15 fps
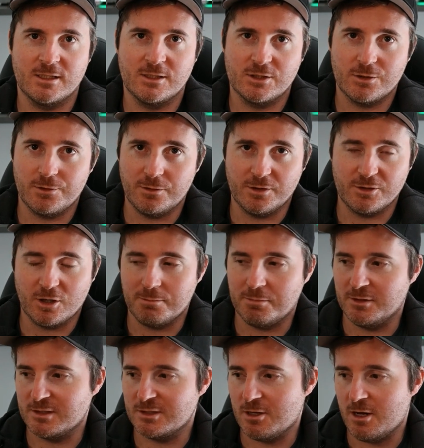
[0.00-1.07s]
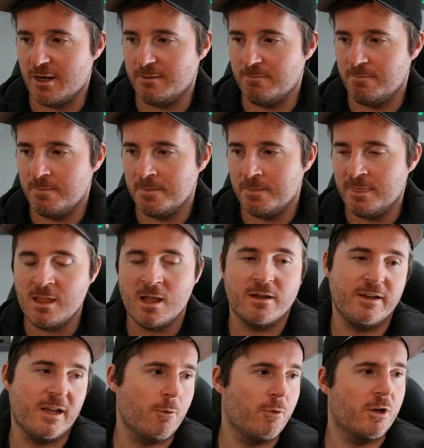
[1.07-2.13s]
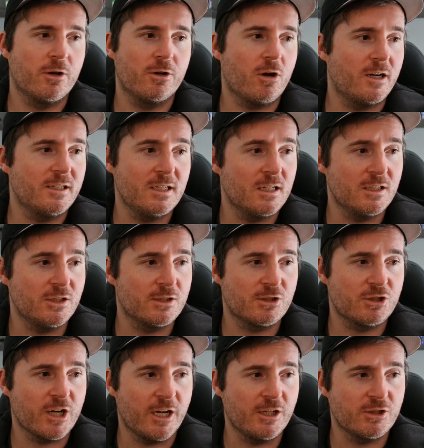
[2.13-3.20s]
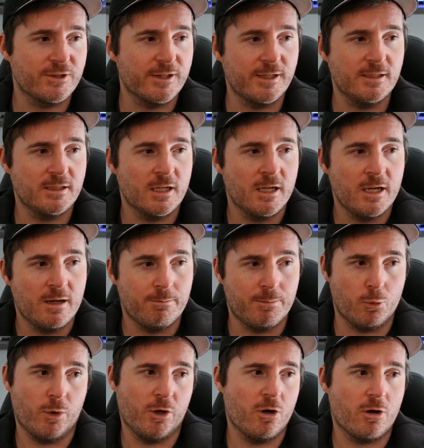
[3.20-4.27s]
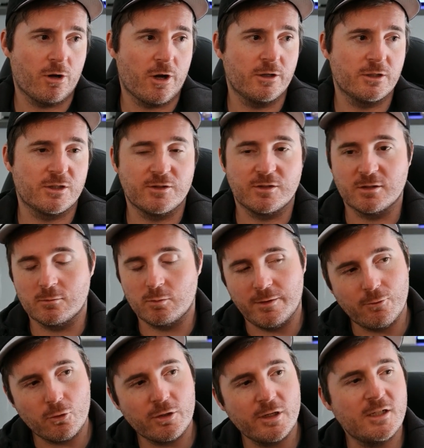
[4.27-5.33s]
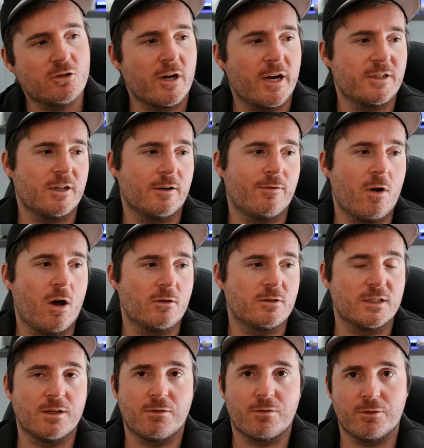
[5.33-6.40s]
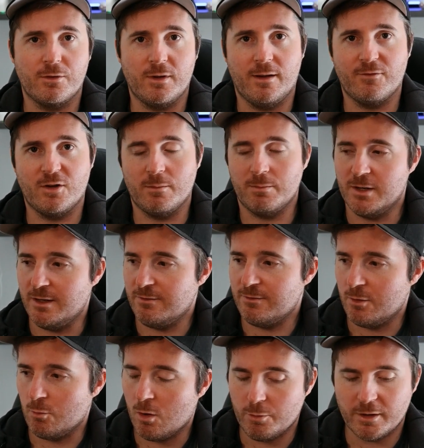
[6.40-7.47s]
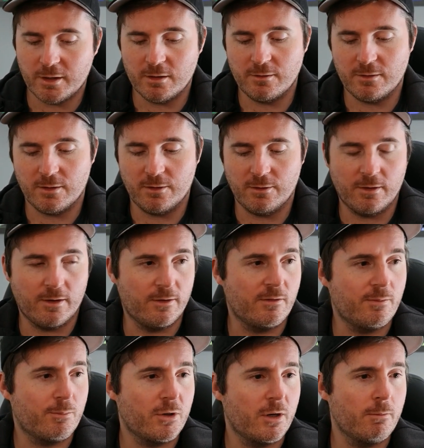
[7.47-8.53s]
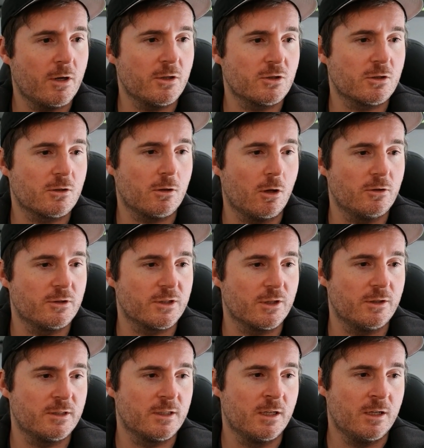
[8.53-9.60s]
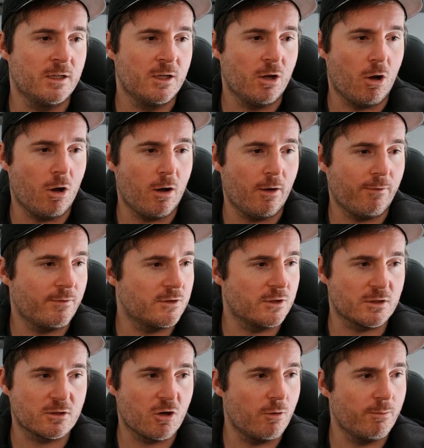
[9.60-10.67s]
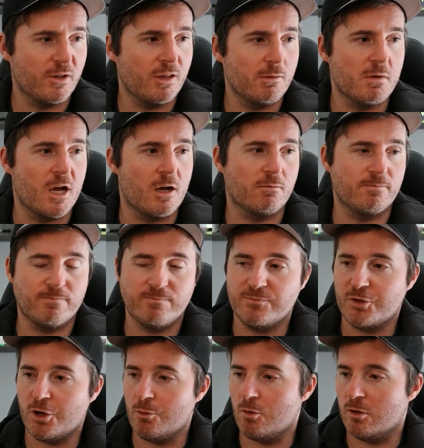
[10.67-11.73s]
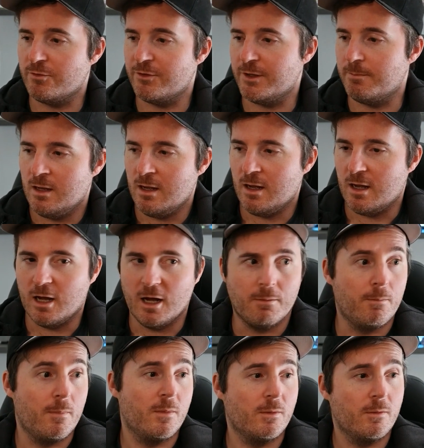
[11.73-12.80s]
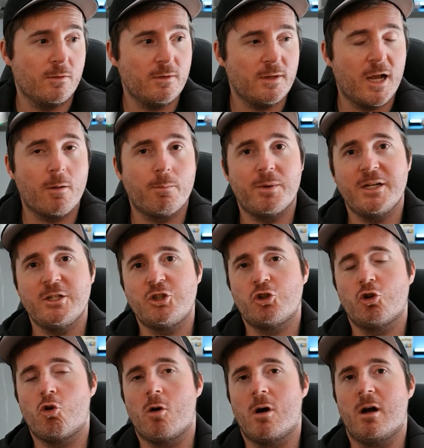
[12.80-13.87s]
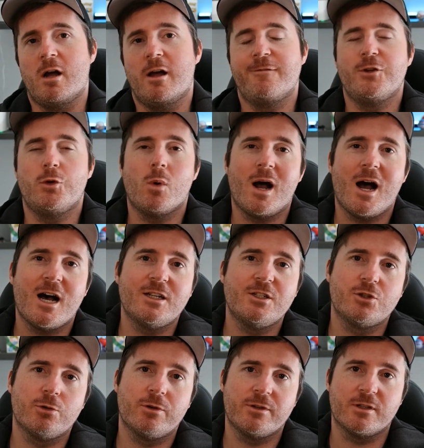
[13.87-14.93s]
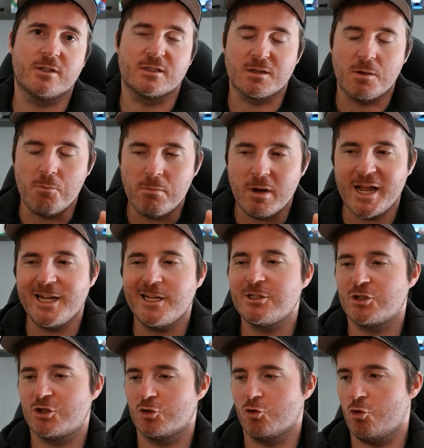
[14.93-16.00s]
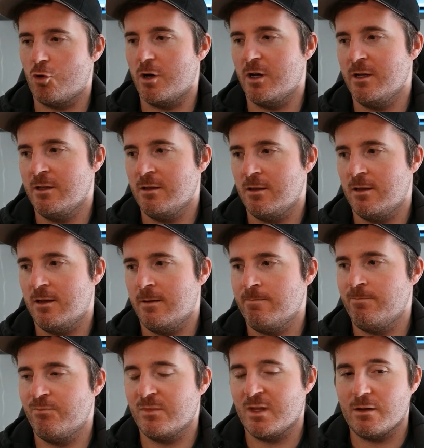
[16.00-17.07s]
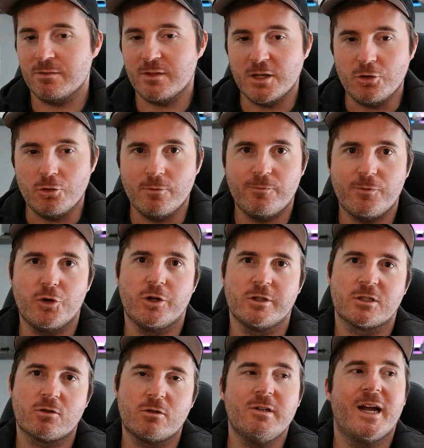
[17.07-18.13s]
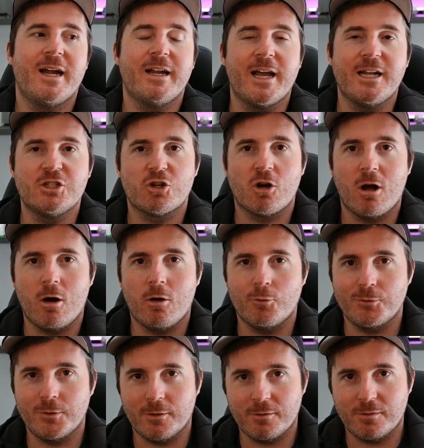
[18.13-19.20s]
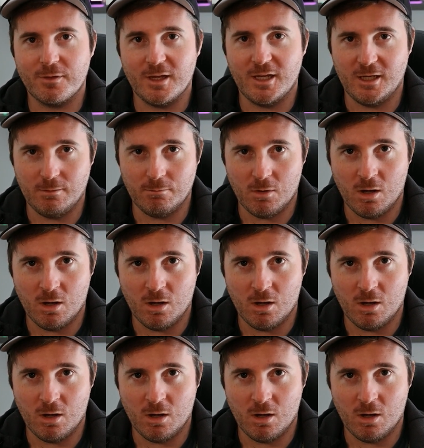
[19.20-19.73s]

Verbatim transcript: to the top of the site. Now we could ideally just change these, but we're not going to because we've already dragged our files in through FTP. So what we're gonna do is pretty much close those off, just comment them out. Don't want them. Um, now be sure, if you are doing this, make sure that you first create a child theme